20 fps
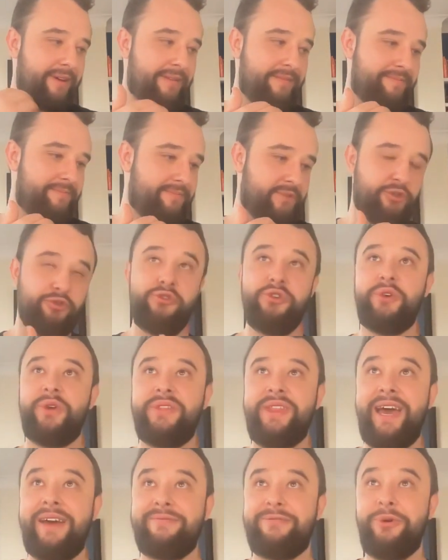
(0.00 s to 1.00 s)
Screw doing
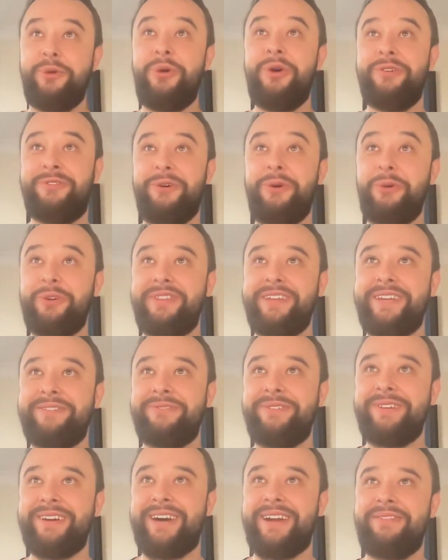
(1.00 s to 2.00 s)
that for all of the
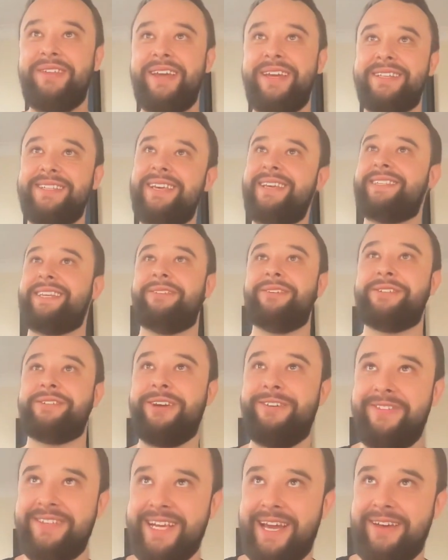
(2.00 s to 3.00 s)
different kind of things. Is there a
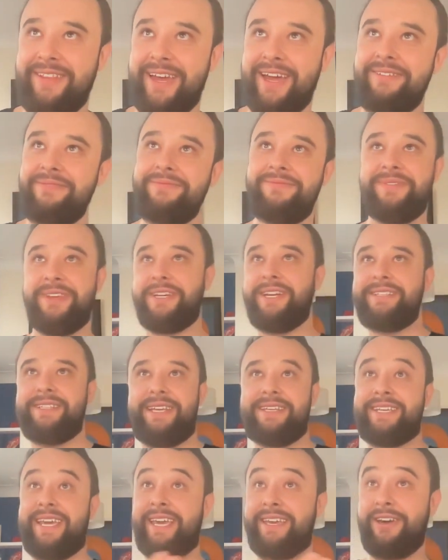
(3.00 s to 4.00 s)
service out there that does
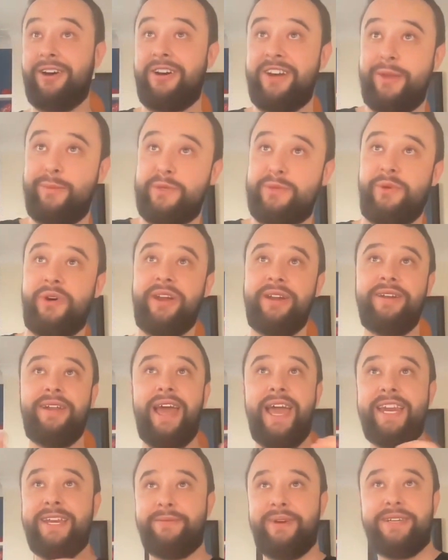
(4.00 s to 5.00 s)
this? GitGuardian was one.
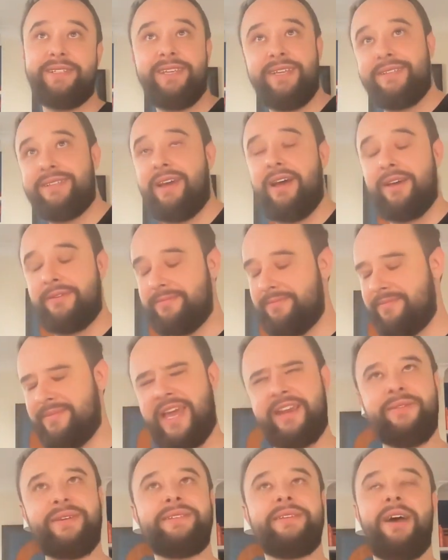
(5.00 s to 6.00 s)

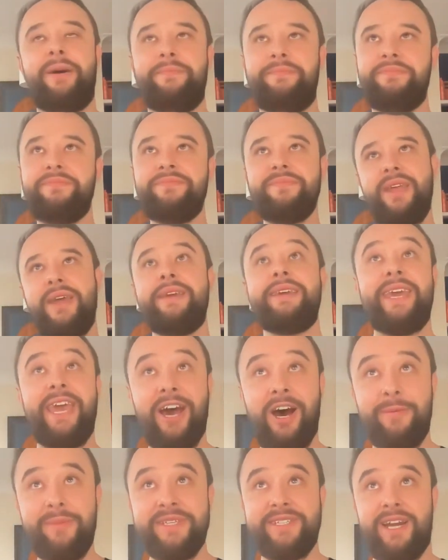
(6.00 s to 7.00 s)

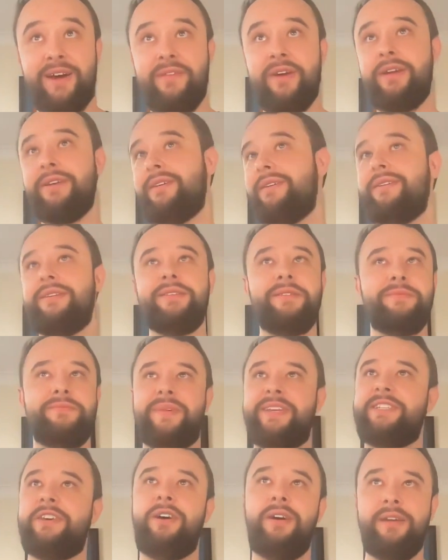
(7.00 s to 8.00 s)
GitHub is another.
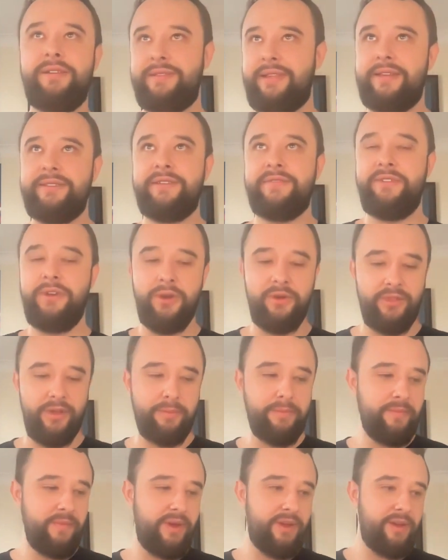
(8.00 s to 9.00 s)
There's a few of
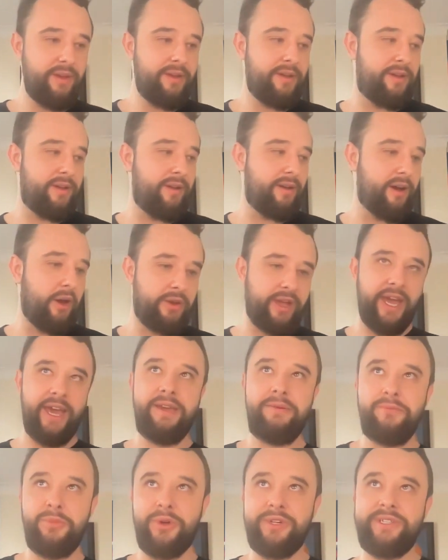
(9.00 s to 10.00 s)
them.
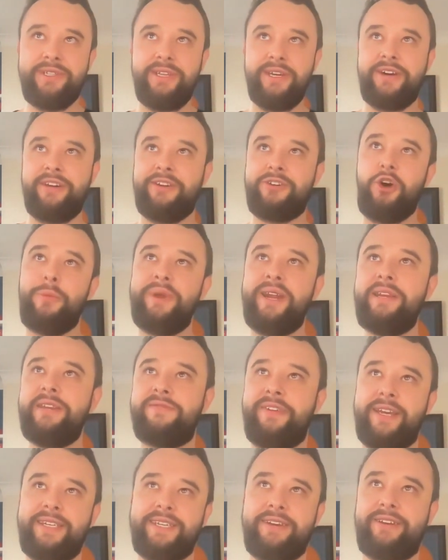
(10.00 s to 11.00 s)
Okay, what's the kind of common
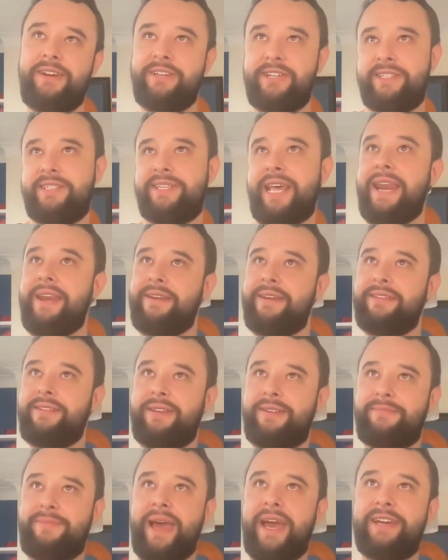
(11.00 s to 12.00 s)
interface? Can I just send
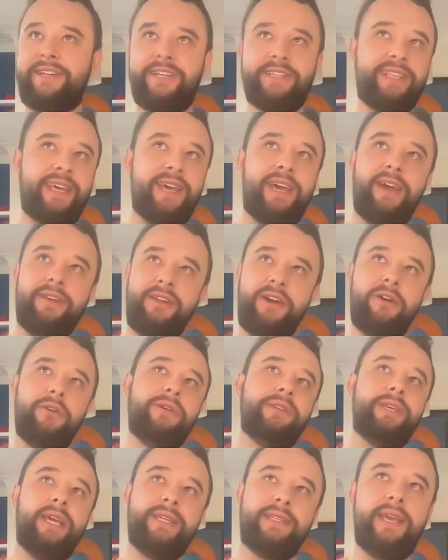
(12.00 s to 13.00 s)
the packages there?
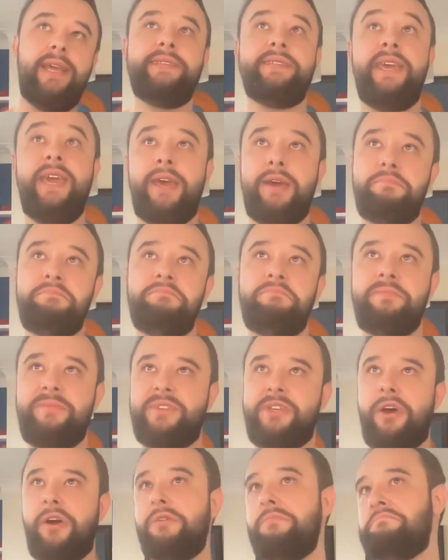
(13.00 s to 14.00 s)
No, it's Git.
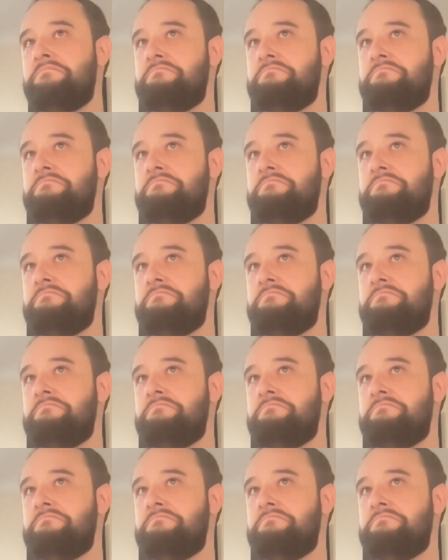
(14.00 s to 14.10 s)
So